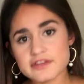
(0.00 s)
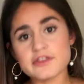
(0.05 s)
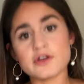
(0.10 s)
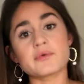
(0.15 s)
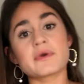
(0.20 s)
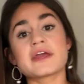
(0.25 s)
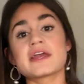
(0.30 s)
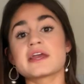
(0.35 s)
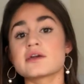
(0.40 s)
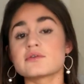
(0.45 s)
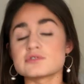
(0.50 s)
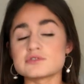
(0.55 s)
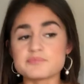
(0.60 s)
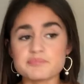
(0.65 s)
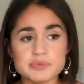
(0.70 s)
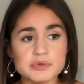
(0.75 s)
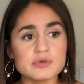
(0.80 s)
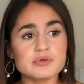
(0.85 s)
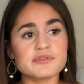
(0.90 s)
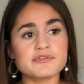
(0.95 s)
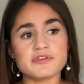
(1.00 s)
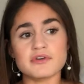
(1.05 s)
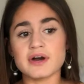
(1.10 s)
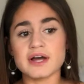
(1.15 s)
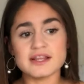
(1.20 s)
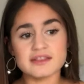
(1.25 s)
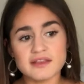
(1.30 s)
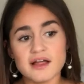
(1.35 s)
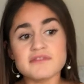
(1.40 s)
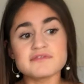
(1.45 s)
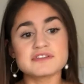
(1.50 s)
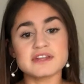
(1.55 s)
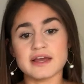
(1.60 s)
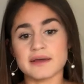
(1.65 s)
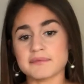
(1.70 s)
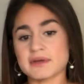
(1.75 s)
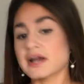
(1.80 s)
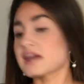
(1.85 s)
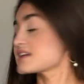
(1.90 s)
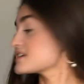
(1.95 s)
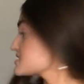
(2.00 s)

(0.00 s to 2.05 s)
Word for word: either way, it was beautiful. I loved it. I'm kind